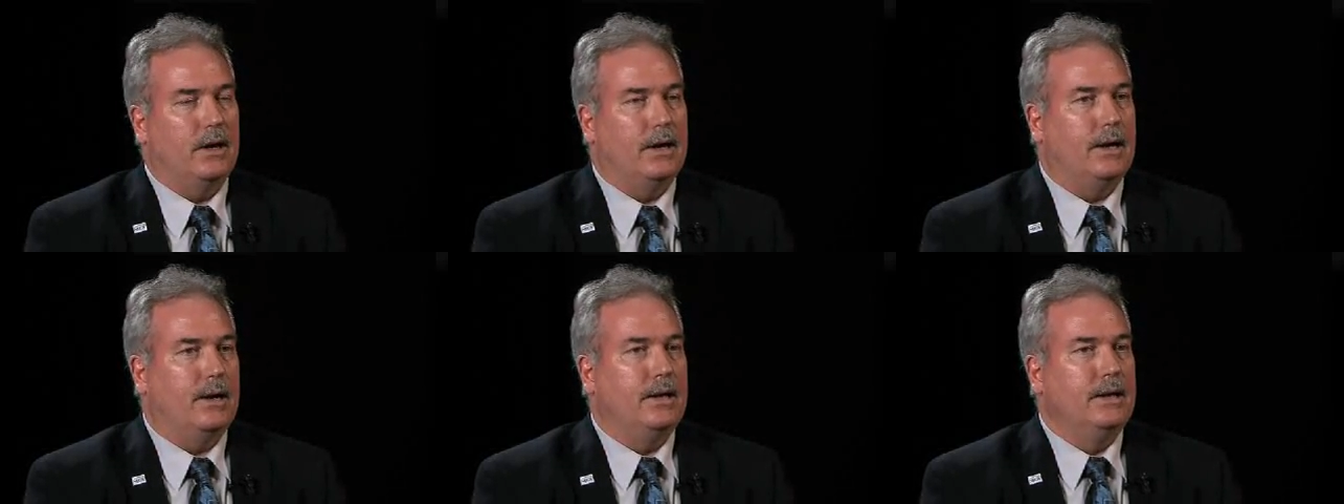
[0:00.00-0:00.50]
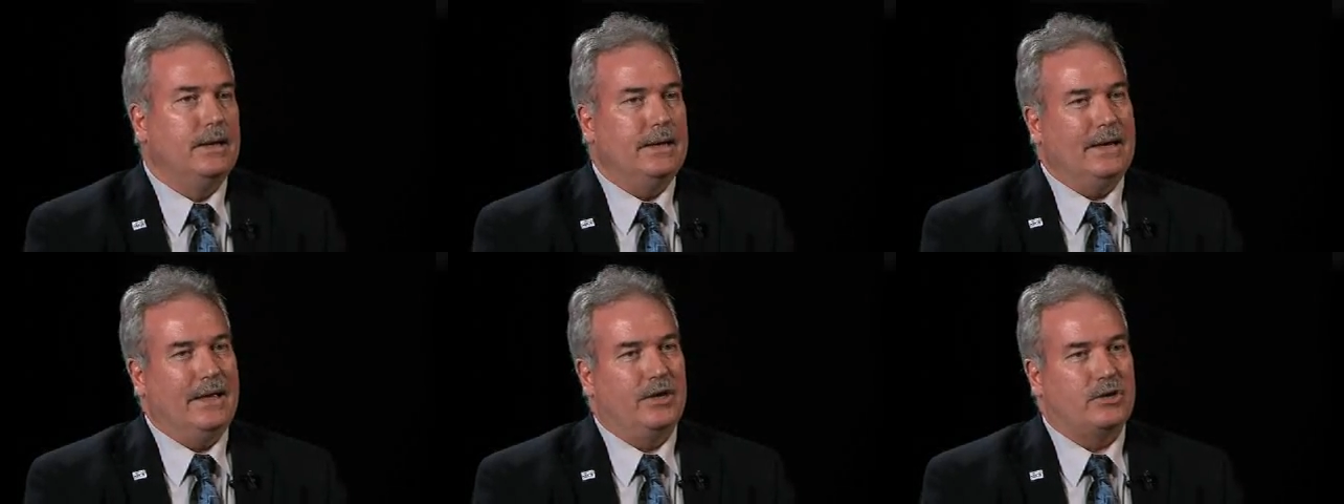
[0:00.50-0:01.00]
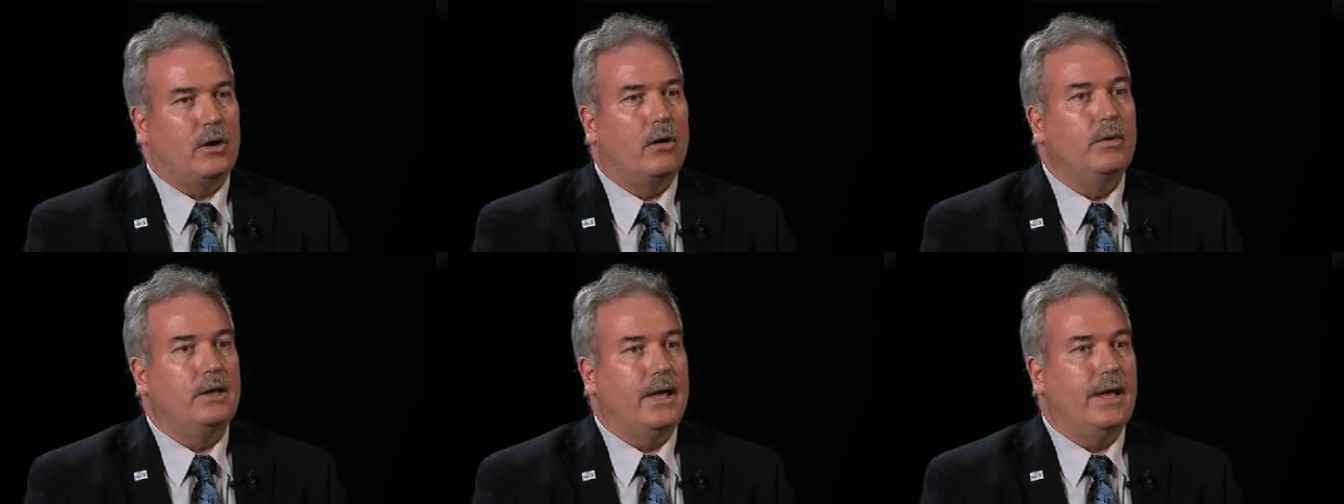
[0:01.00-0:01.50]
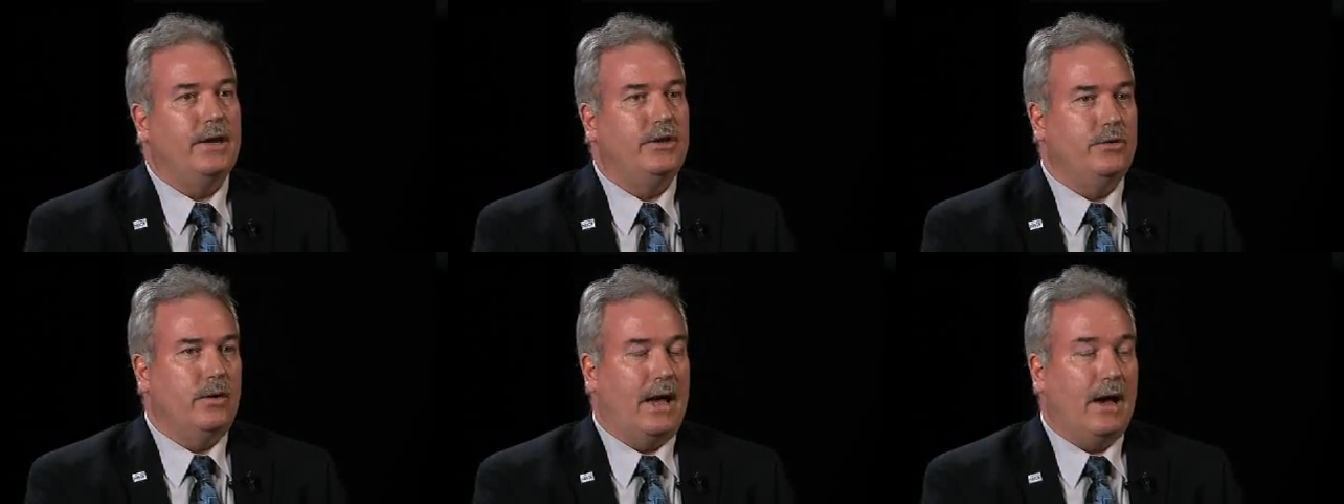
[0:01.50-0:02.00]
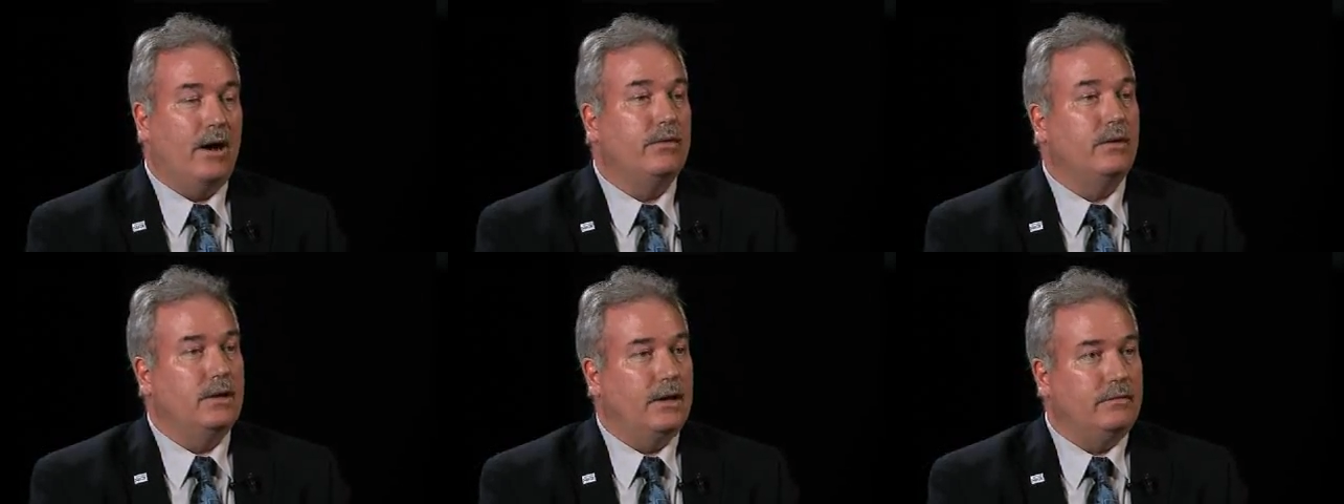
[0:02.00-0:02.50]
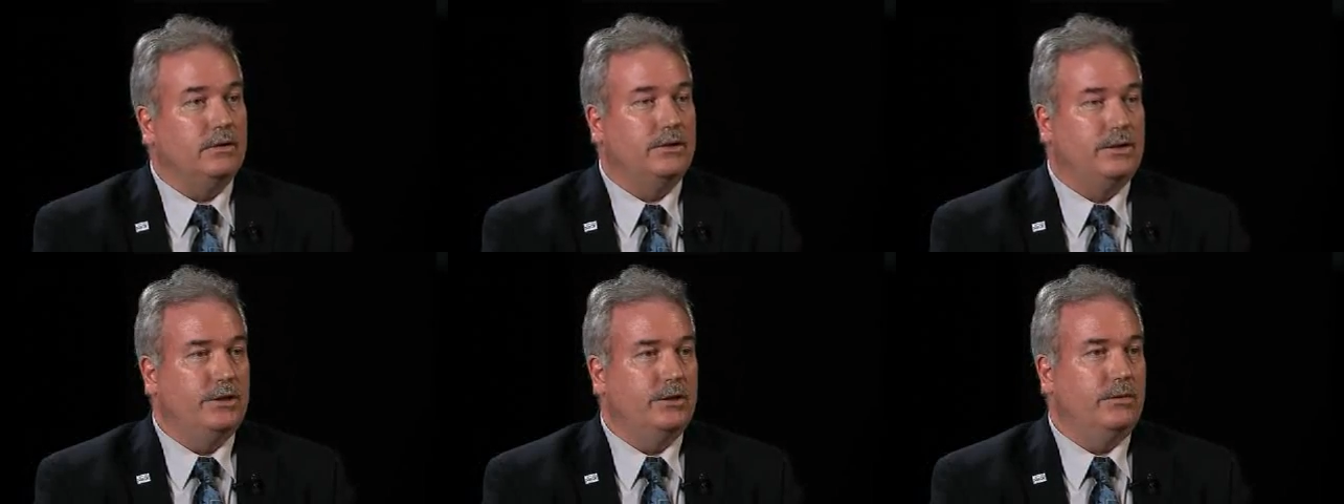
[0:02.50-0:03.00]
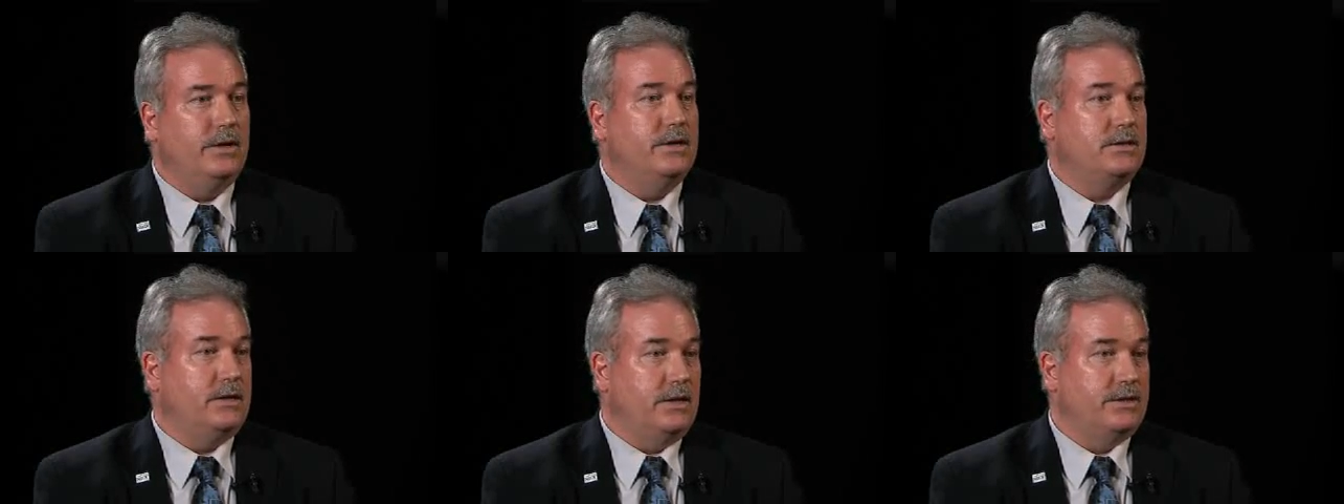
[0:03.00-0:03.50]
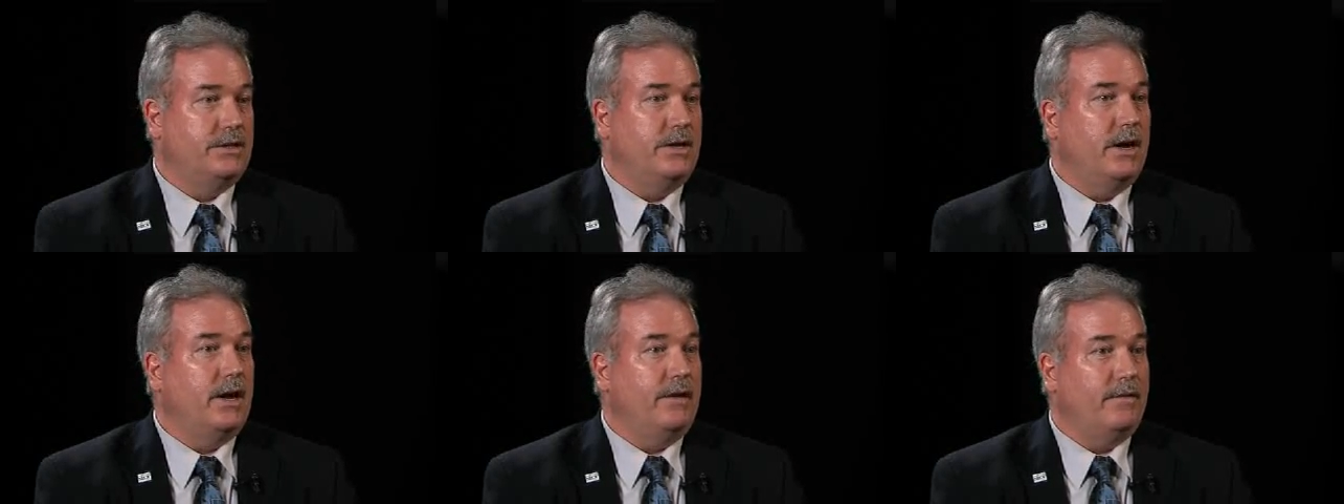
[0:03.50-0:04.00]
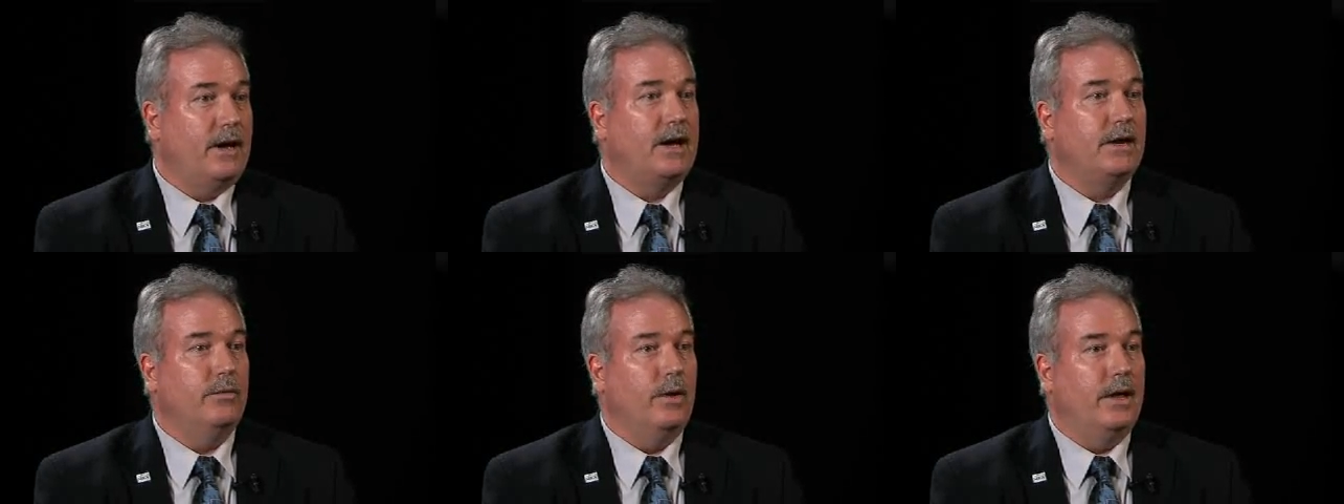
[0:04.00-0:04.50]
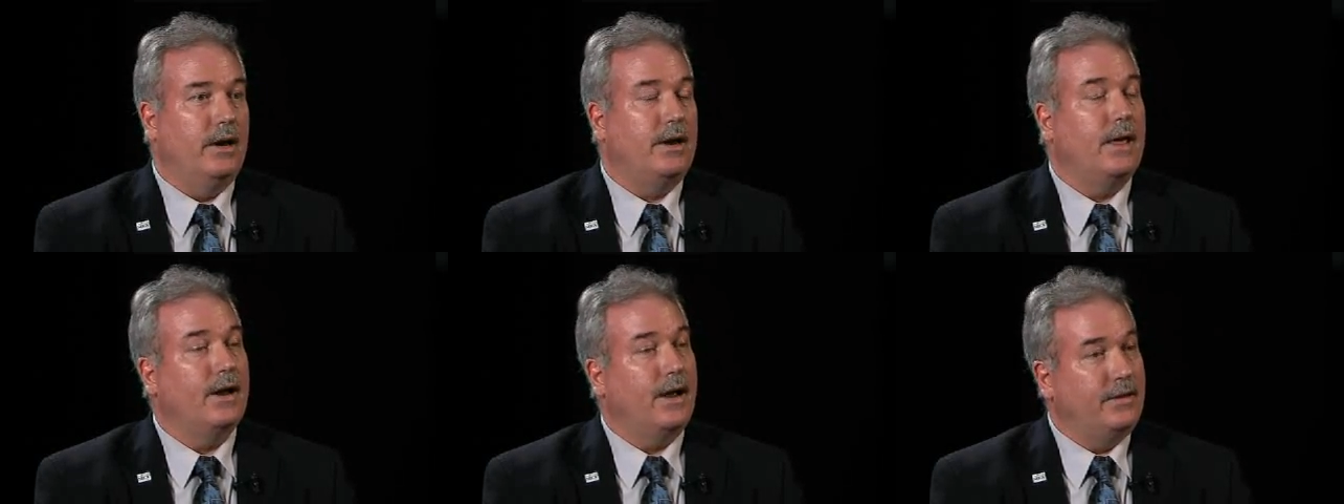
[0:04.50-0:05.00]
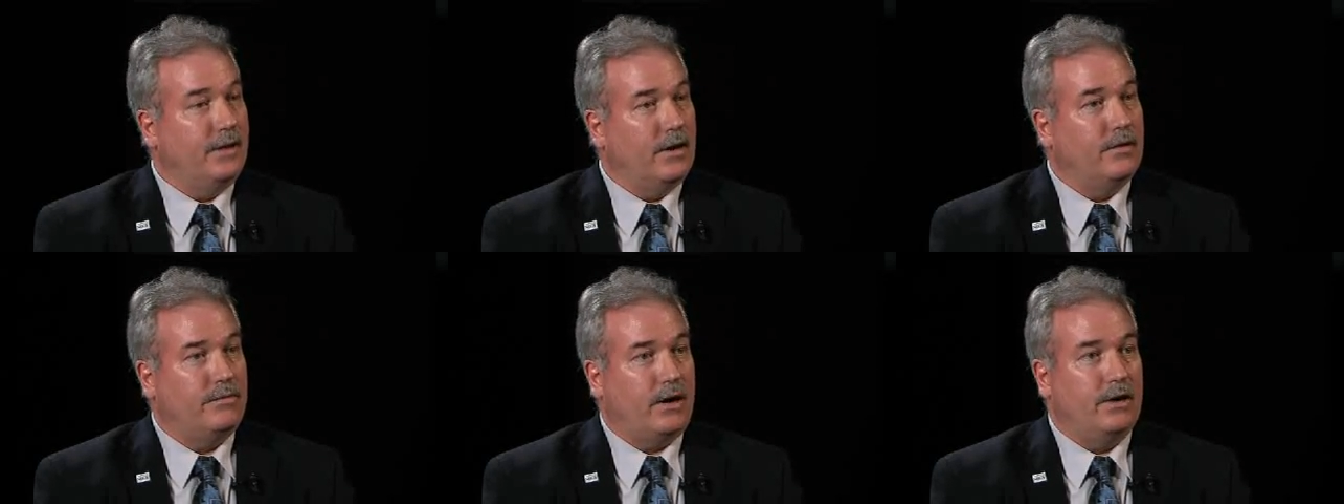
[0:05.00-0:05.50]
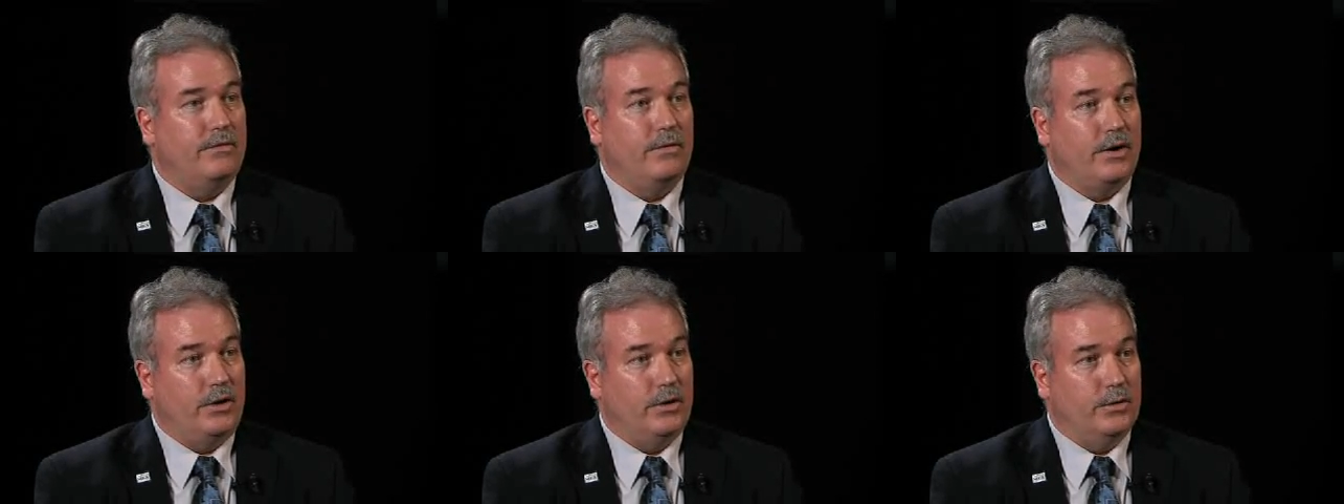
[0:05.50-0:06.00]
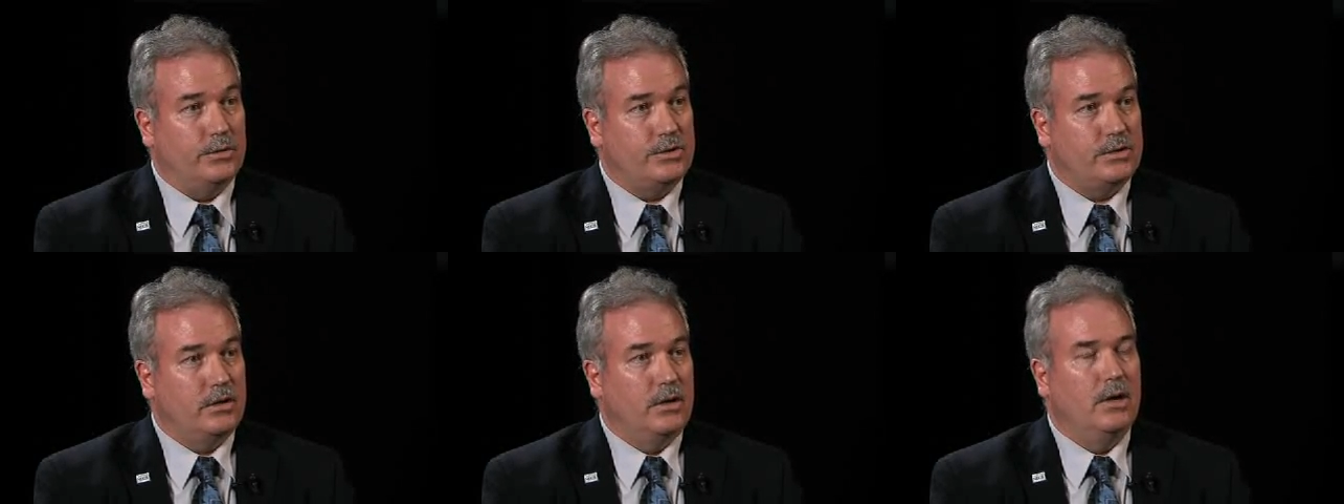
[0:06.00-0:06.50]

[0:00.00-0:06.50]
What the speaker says: and it's all related to how the Level 2 is listed and evaluated and identified for use.